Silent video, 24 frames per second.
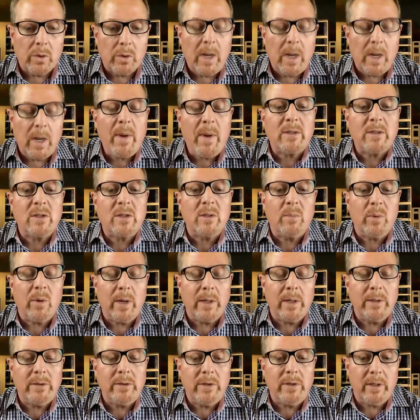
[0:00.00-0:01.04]
Apex
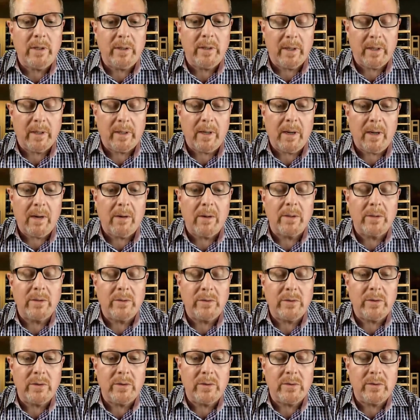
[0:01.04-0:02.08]
Supply Chain
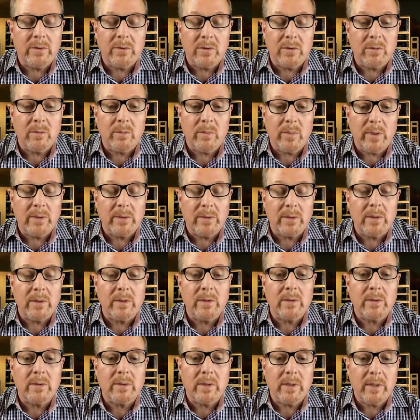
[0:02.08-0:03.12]
Technologies is in
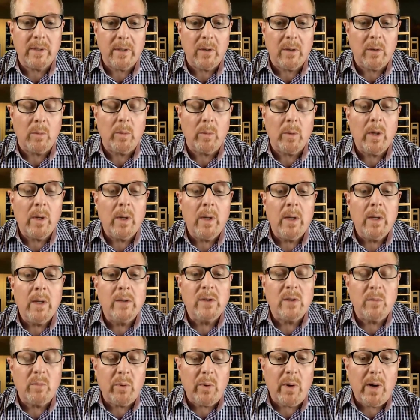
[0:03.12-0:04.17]
business to help
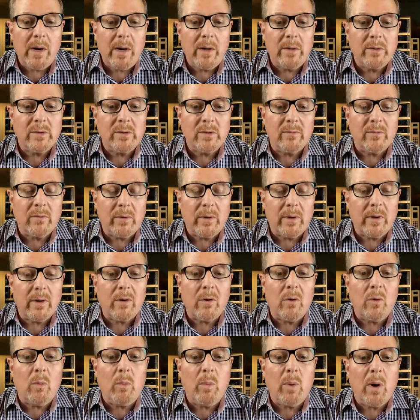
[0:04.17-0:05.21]
suppliers of
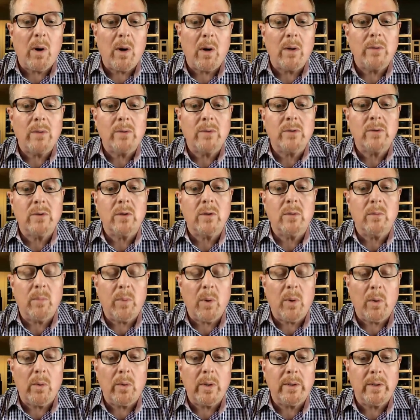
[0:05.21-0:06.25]
critical parts,
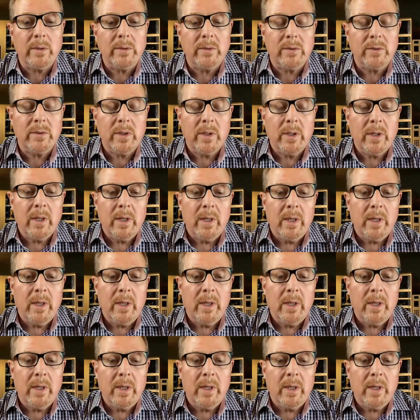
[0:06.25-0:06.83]
components,